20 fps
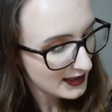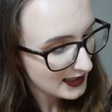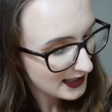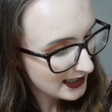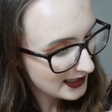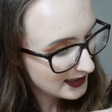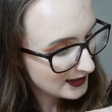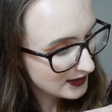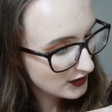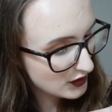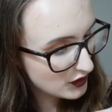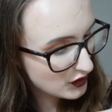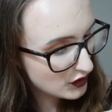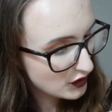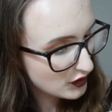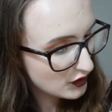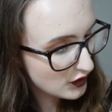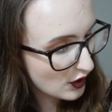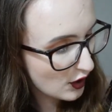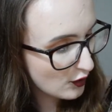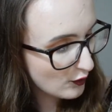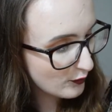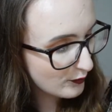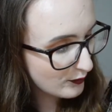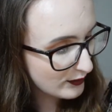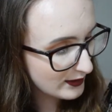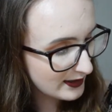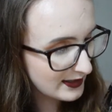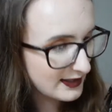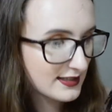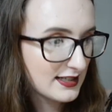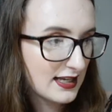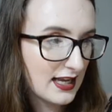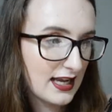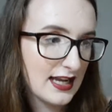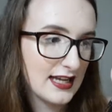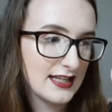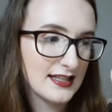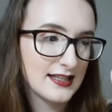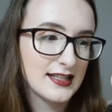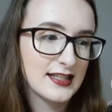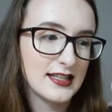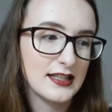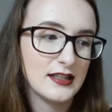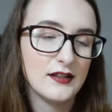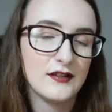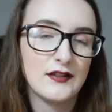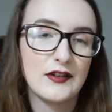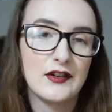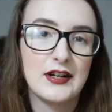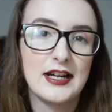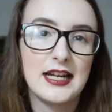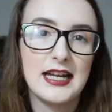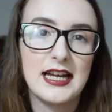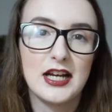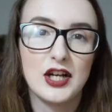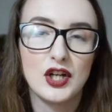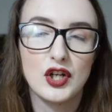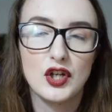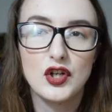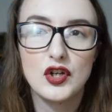It's so pretty and silvery and